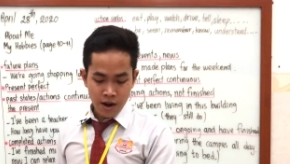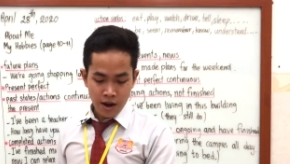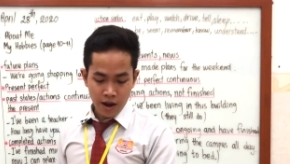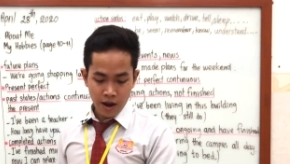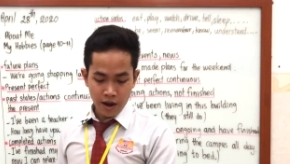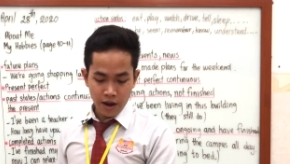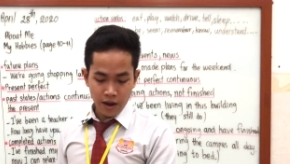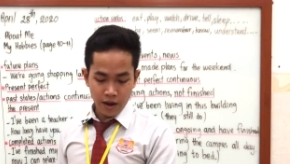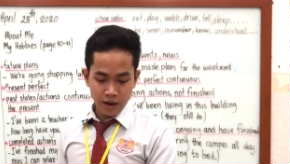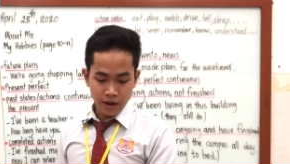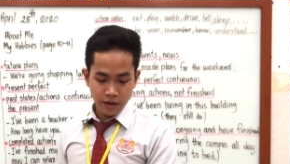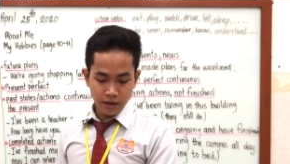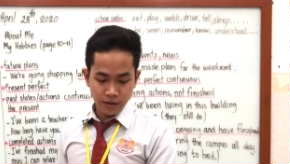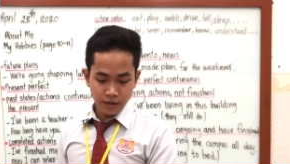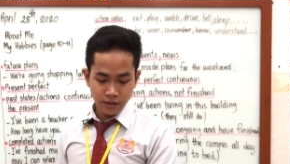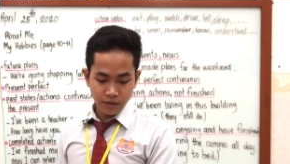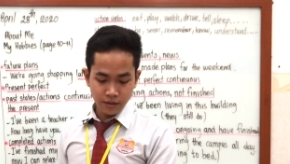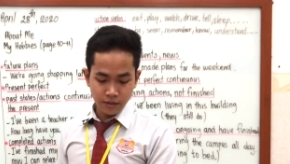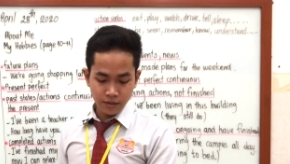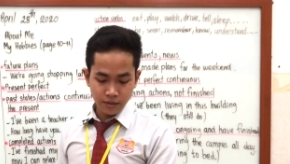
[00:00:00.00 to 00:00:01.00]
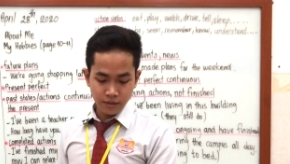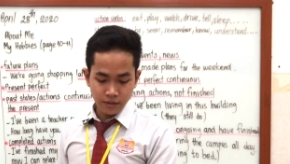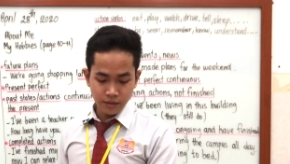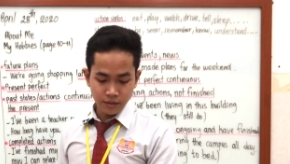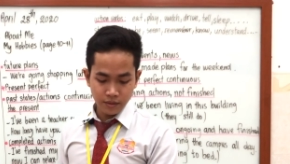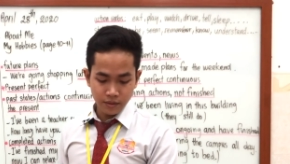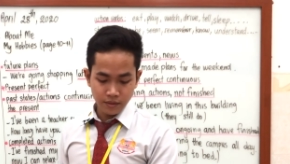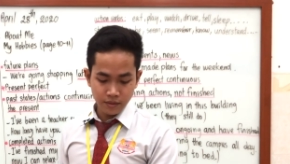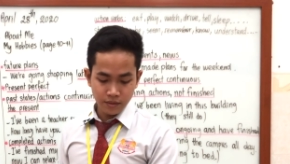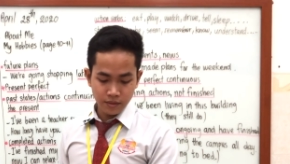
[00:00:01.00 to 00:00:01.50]

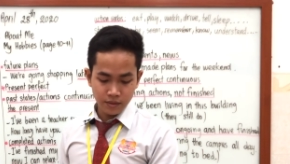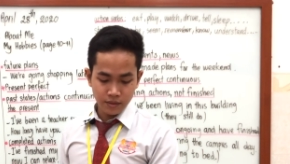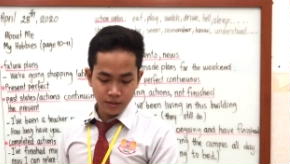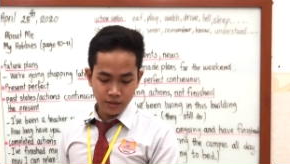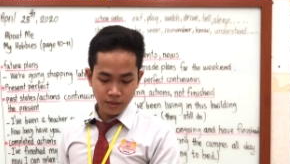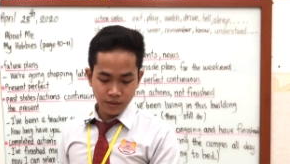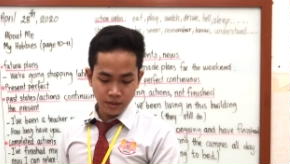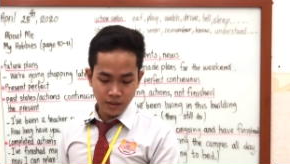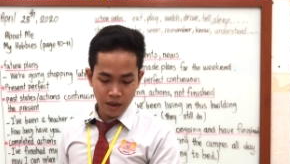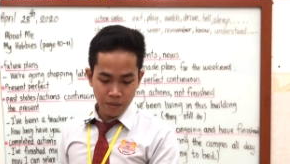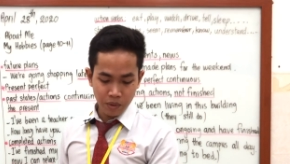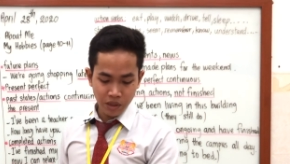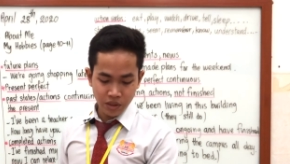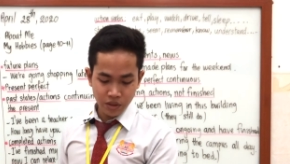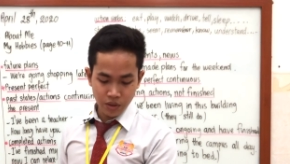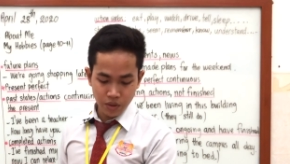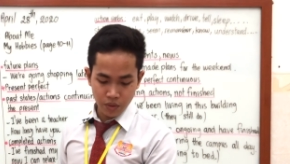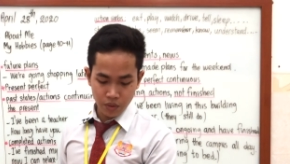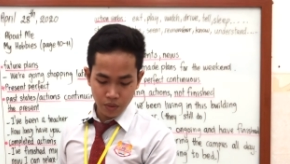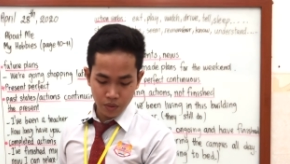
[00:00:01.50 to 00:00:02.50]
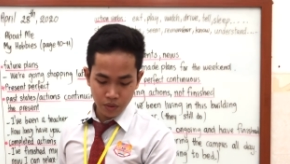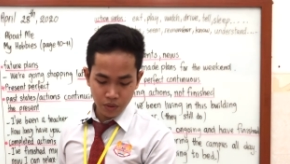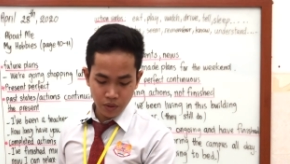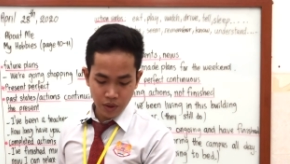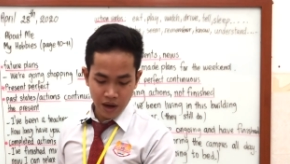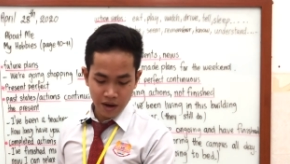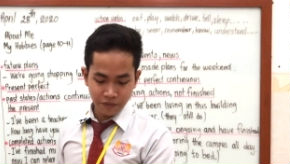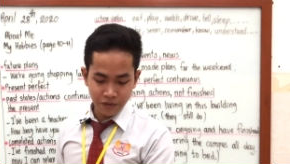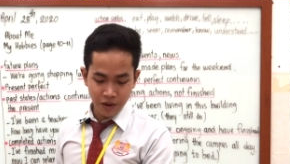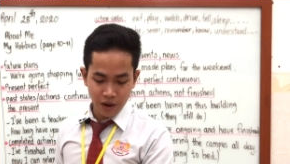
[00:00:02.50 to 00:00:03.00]
And number 2, you
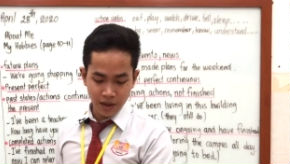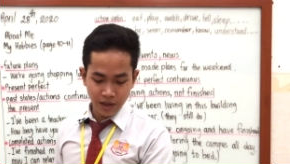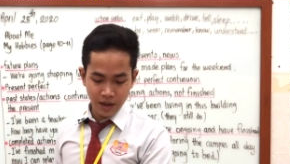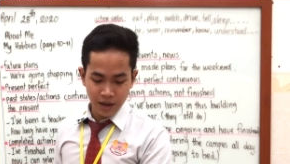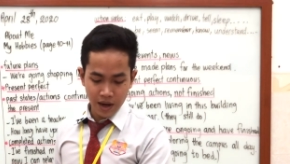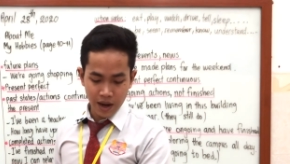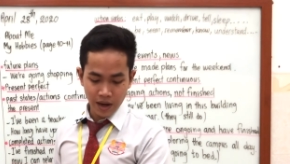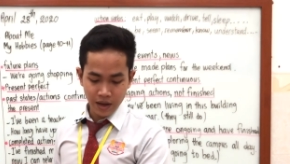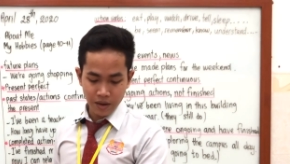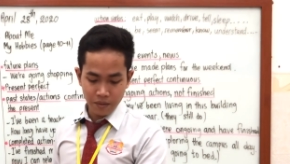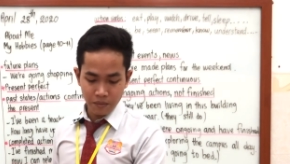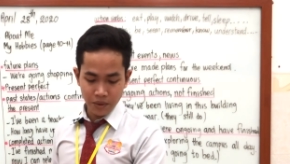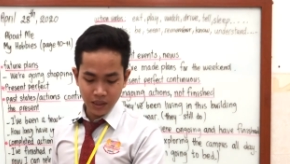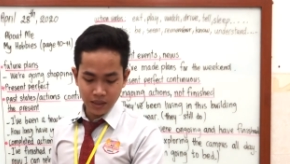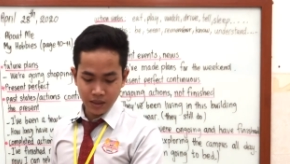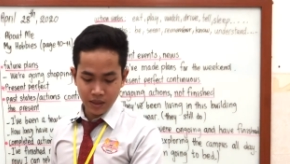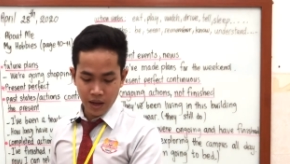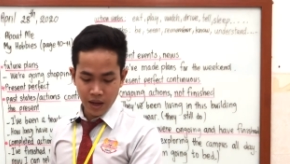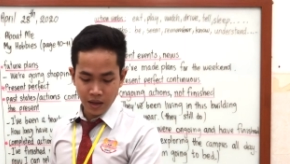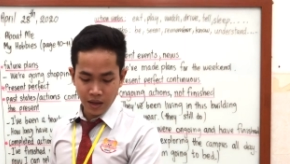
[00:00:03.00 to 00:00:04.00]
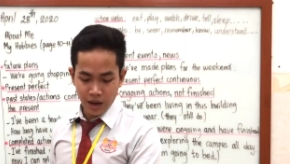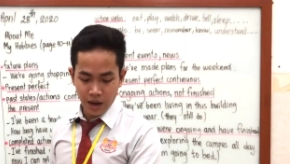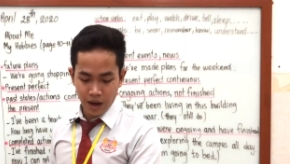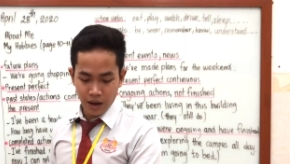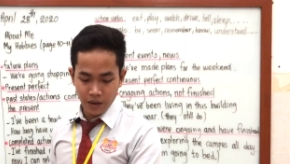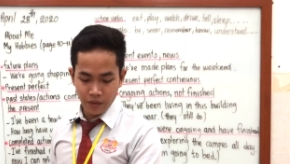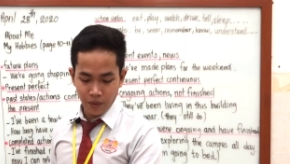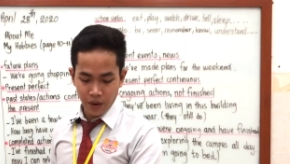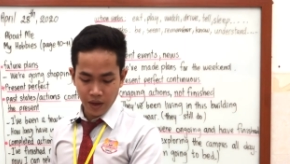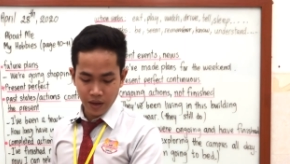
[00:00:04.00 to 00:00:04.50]
have to underline the mistake
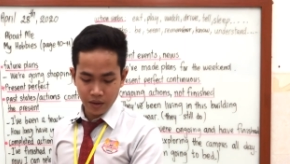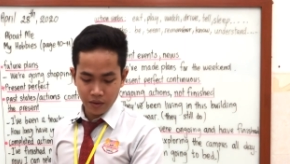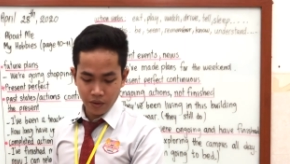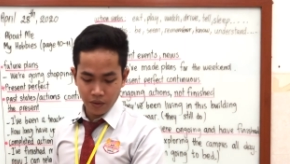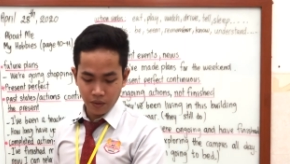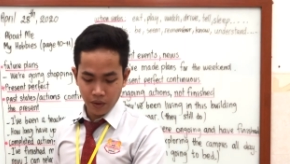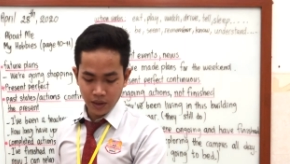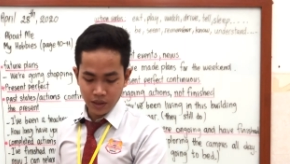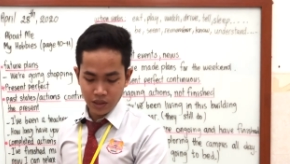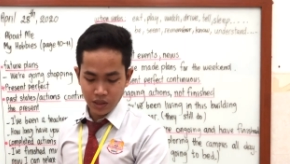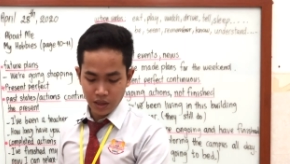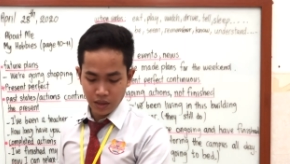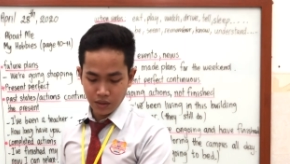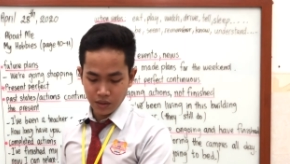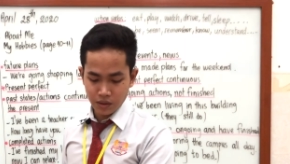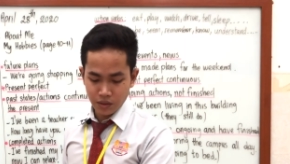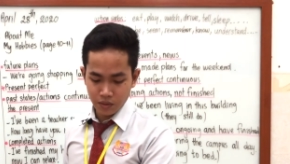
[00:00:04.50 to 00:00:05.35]
and write the correction